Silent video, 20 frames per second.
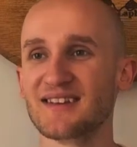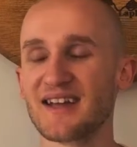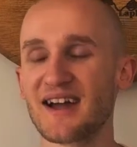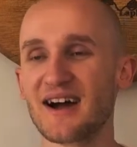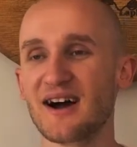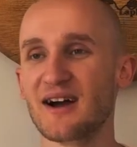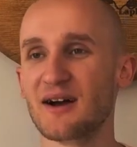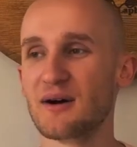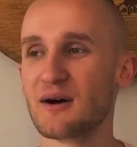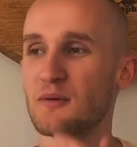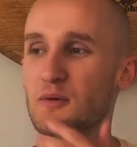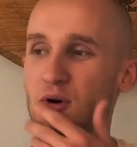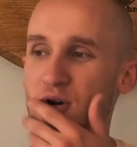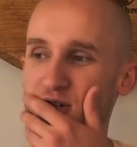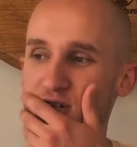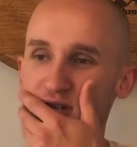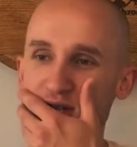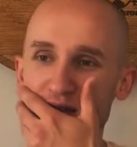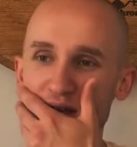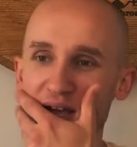yeah, I
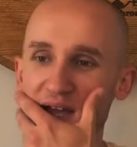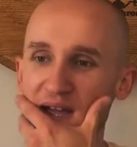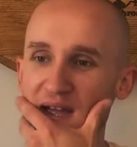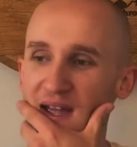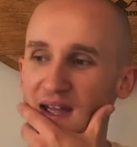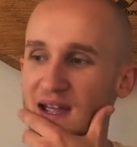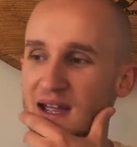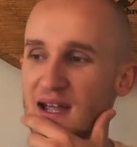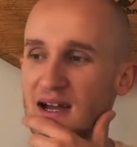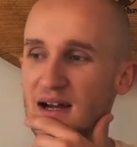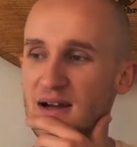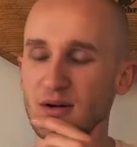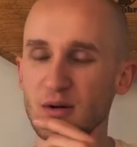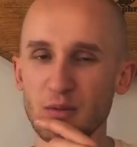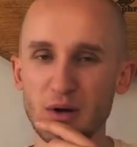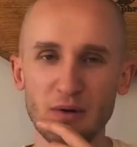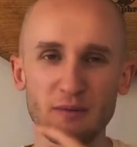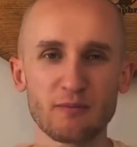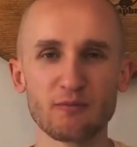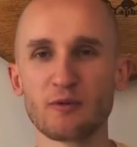watched, I,
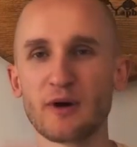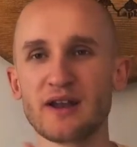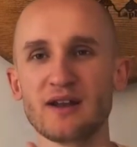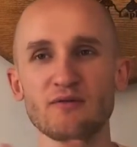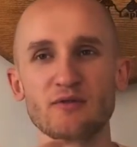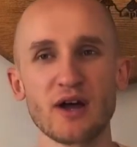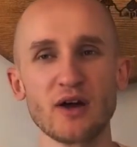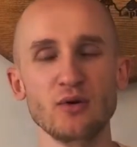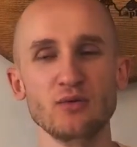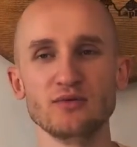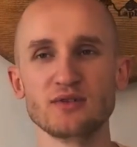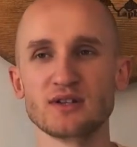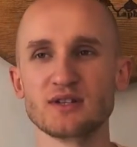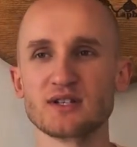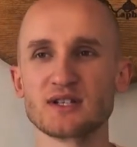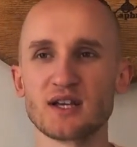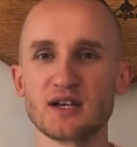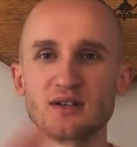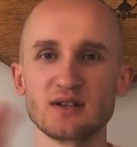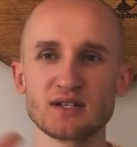I, went round
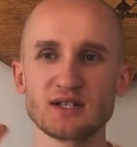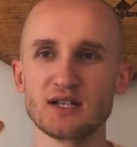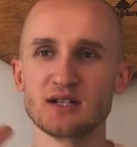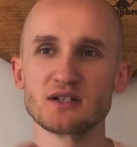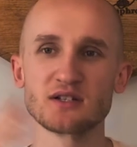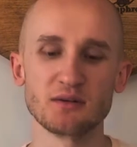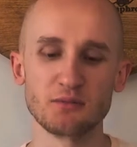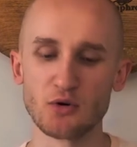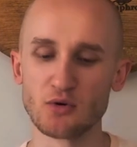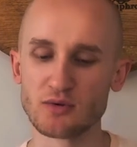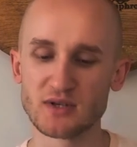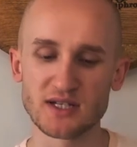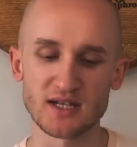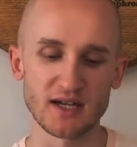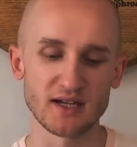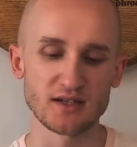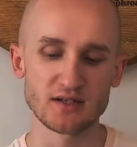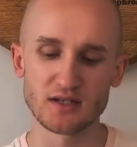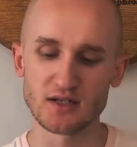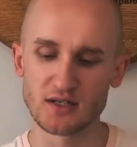and seen some old
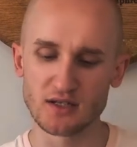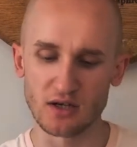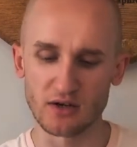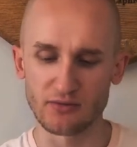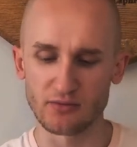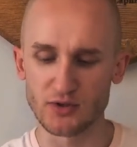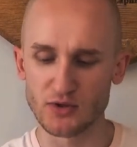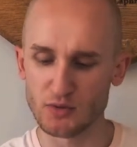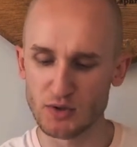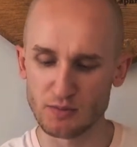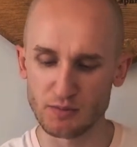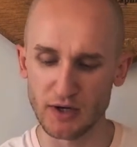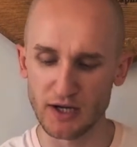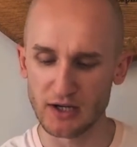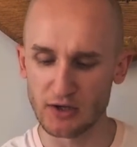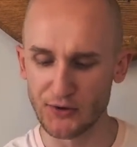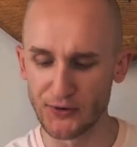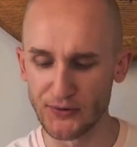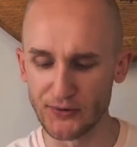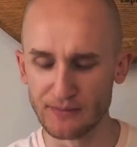signs and stuff, which was
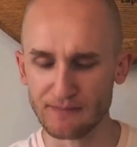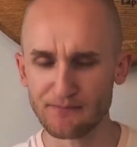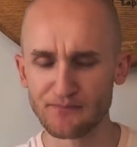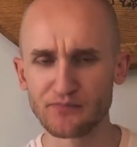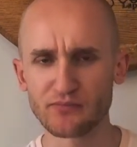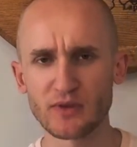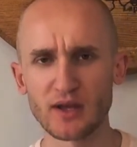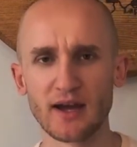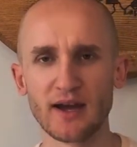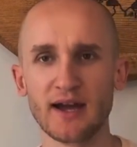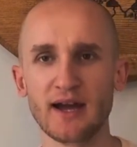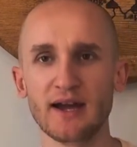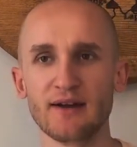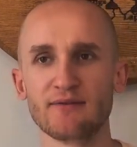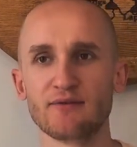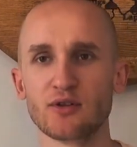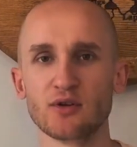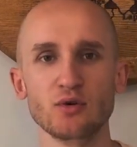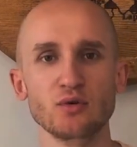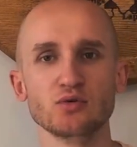pretty cool
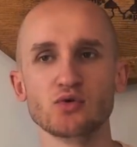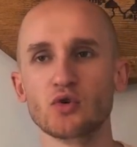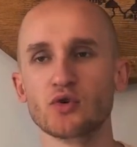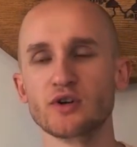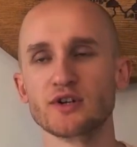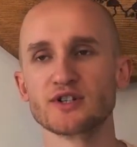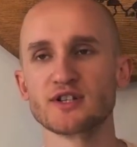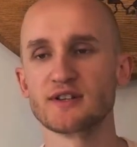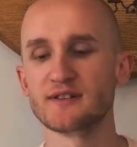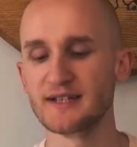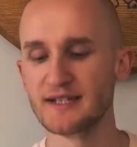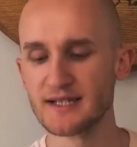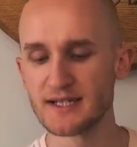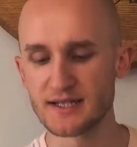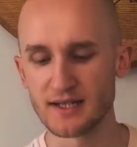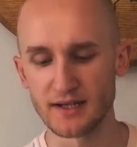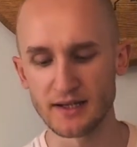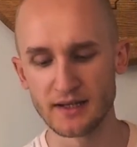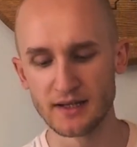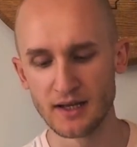uh, for the old owners of
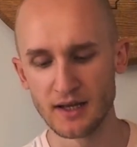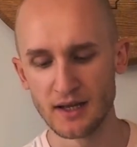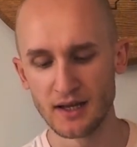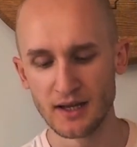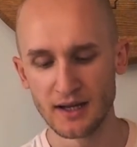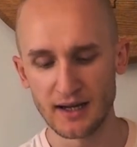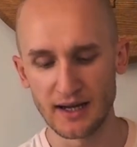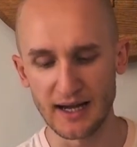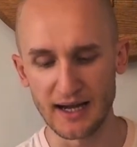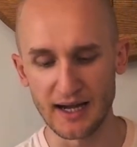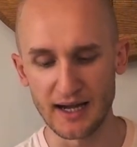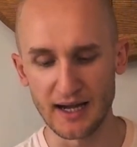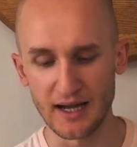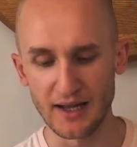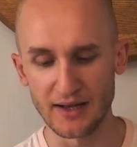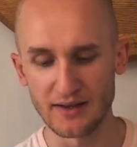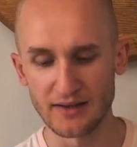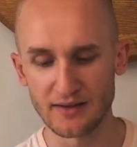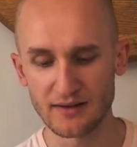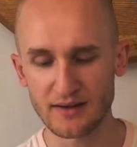Deanston.
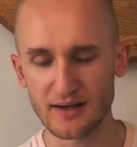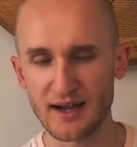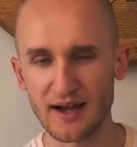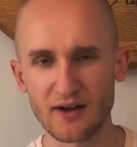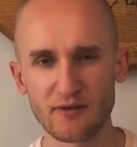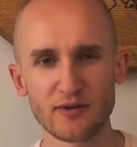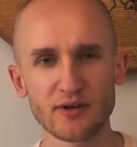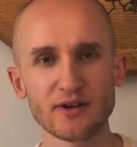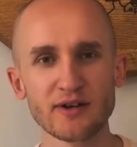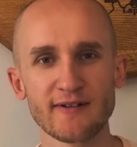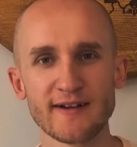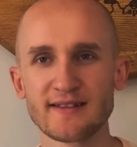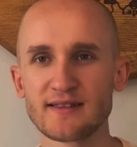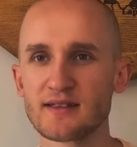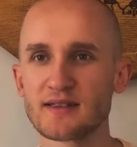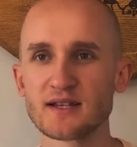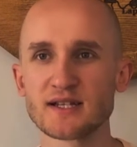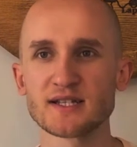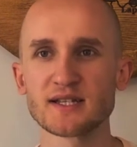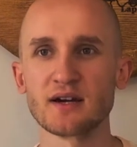And yeah, I really
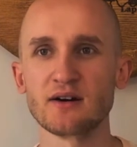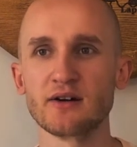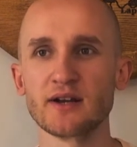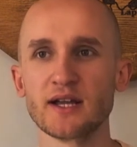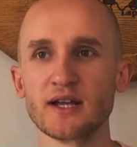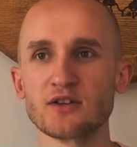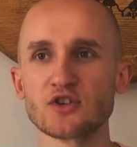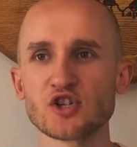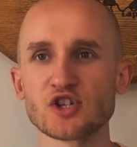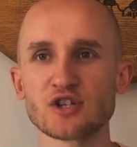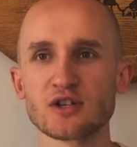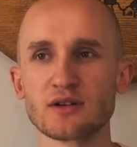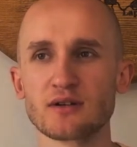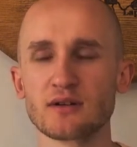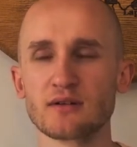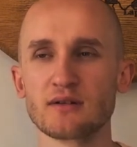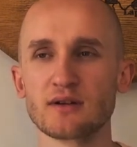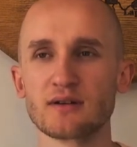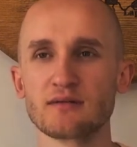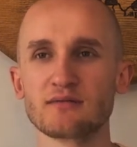liked the distillery, just
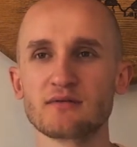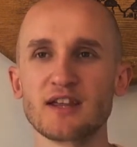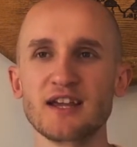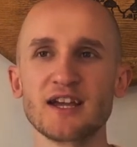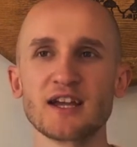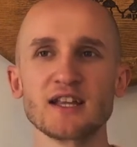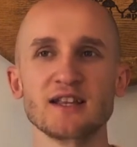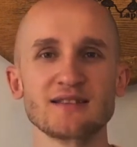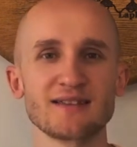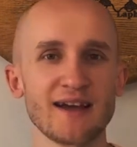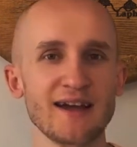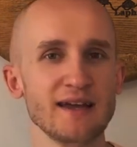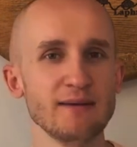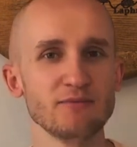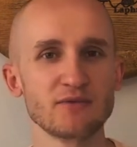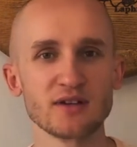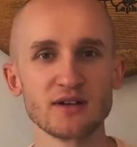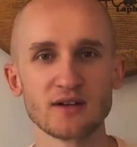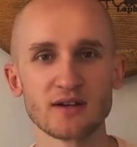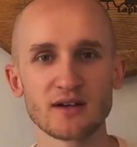taking
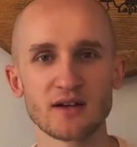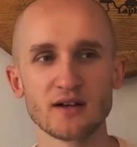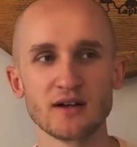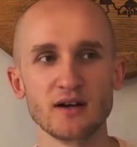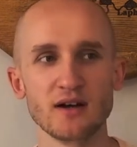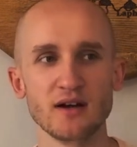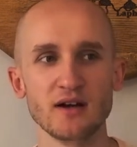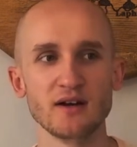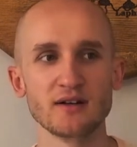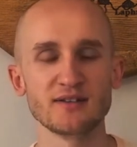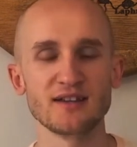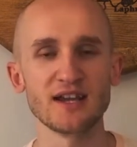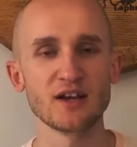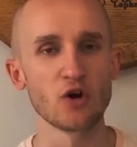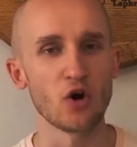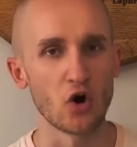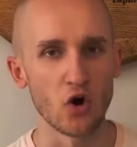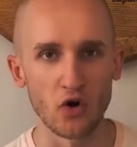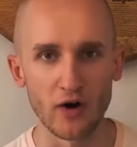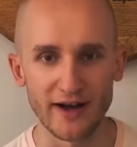time to kind of
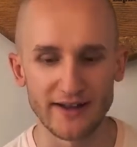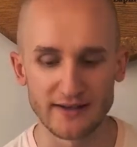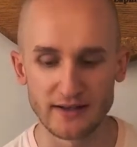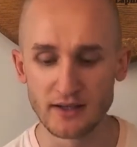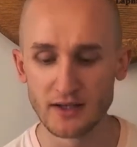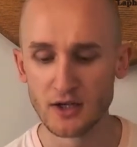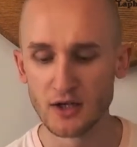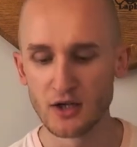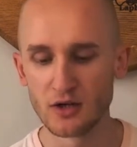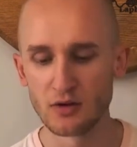take it all in,